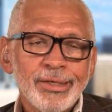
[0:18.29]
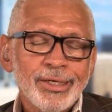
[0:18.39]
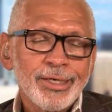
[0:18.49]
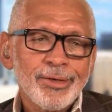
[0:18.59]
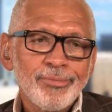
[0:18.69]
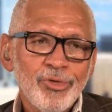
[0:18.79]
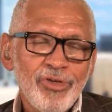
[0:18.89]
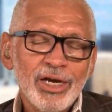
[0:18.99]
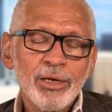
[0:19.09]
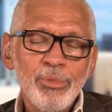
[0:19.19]
The,
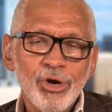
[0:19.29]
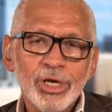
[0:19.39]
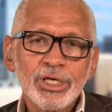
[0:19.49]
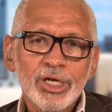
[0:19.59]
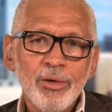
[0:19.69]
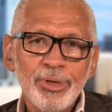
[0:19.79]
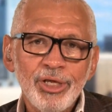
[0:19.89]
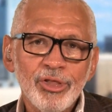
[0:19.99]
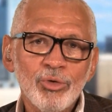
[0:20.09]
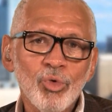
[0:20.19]
we've had an American
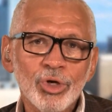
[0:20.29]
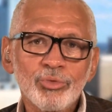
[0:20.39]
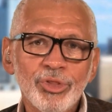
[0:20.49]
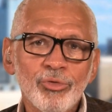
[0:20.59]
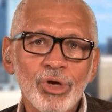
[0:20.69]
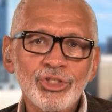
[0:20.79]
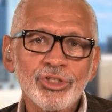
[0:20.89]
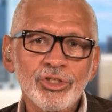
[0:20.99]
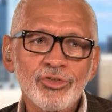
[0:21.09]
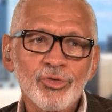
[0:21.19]
company that worked with the
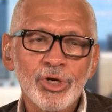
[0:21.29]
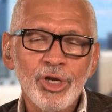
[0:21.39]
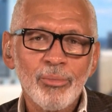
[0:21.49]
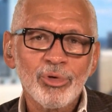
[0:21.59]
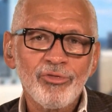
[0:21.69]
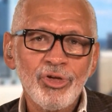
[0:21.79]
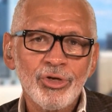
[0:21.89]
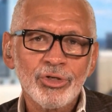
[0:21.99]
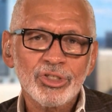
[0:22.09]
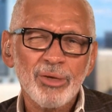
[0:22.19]
Russians for a number of
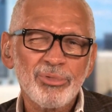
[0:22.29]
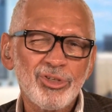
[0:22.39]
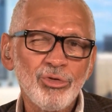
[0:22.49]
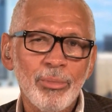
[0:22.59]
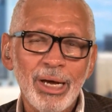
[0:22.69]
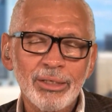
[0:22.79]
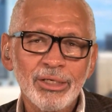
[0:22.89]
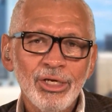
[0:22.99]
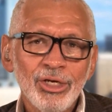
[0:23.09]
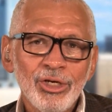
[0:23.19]
years, up to
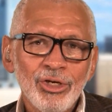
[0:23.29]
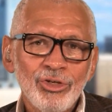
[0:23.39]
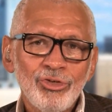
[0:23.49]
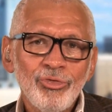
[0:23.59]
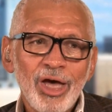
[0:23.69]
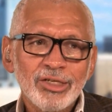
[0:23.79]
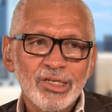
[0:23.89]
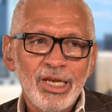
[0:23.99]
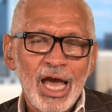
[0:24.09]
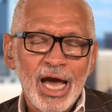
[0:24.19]
about
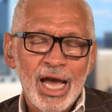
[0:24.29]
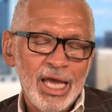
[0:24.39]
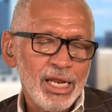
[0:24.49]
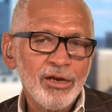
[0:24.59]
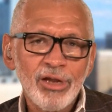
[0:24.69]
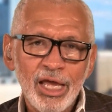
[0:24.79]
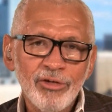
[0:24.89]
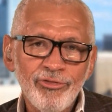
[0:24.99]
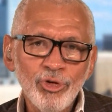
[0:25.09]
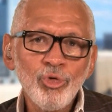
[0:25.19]
2009 and,
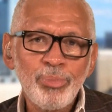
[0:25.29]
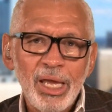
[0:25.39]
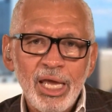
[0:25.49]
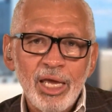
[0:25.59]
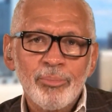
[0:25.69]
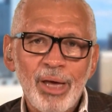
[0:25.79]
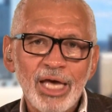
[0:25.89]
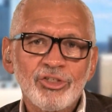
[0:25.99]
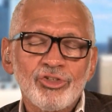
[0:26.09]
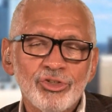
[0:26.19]
and flew paying
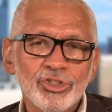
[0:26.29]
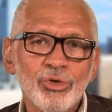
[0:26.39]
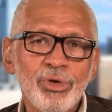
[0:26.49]
passengers.